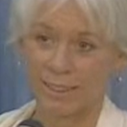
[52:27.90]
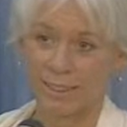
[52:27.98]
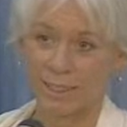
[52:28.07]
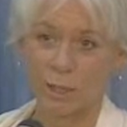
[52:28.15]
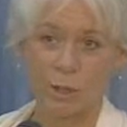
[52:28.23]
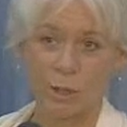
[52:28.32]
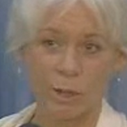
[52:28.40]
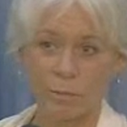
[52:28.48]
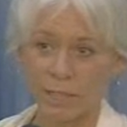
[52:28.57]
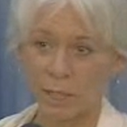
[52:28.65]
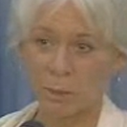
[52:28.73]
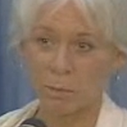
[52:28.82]
So I'm
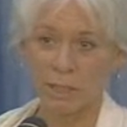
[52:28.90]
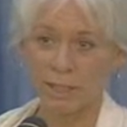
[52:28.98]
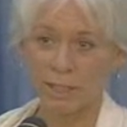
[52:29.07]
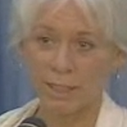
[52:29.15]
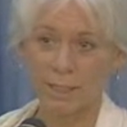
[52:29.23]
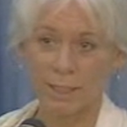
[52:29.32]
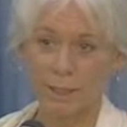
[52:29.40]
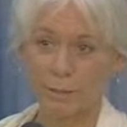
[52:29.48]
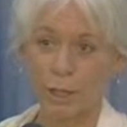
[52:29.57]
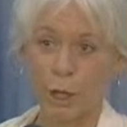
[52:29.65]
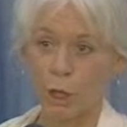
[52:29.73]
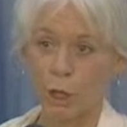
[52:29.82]
not speaking
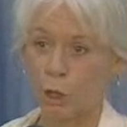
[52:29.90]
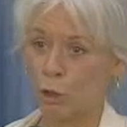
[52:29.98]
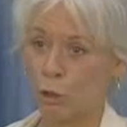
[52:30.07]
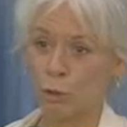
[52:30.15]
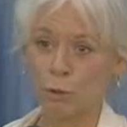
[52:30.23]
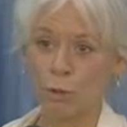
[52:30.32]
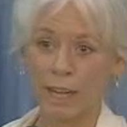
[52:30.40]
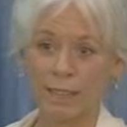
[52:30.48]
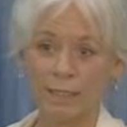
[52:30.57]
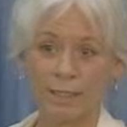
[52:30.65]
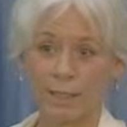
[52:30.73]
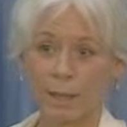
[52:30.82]
of you
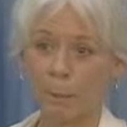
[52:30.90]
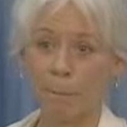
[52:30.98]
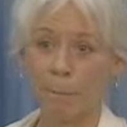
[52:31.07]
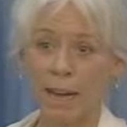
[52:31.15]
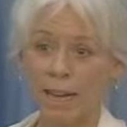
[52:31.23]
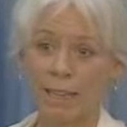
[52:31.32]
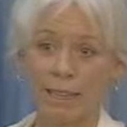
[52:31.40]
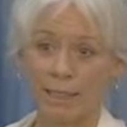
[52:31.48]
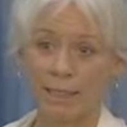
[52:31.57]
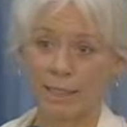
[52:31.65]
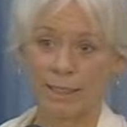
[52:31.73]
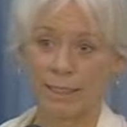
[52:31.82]
as
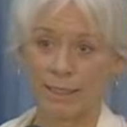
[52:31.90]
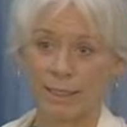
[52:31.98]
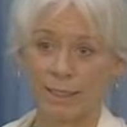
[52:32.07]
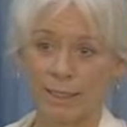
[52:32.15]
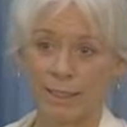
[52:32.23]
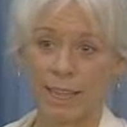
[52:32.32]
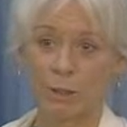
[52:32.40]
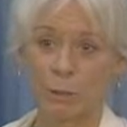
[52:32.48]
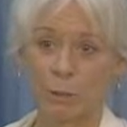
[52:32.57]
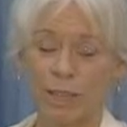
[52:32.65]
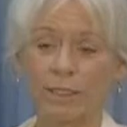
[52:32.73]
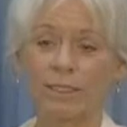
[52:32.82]
somebody
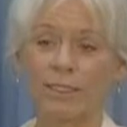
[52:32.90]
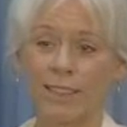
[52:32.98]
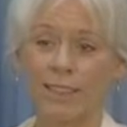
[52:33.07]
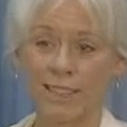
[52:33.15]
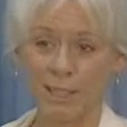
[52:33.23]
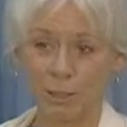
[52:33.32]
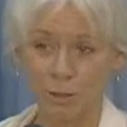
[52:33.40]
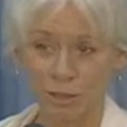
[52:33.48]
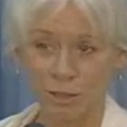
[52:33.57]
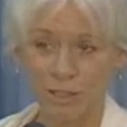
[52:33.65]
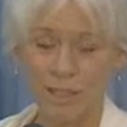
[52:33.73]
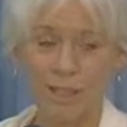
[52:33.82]
can recognize
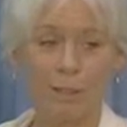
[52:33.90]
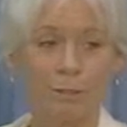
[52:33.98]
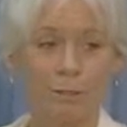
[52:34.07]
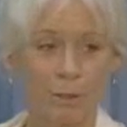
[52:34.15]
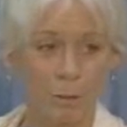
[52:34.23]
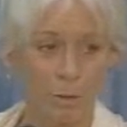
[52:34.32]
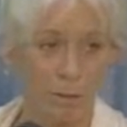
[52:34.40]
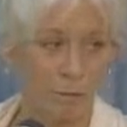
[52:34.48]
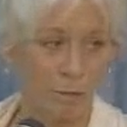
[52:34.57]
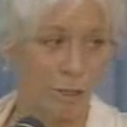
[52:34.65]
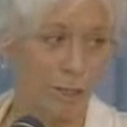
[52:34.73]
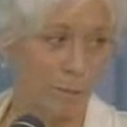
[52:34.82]
yourself to be
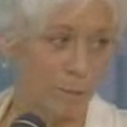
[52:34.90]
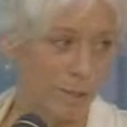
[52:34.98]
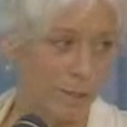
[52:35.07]
freedom.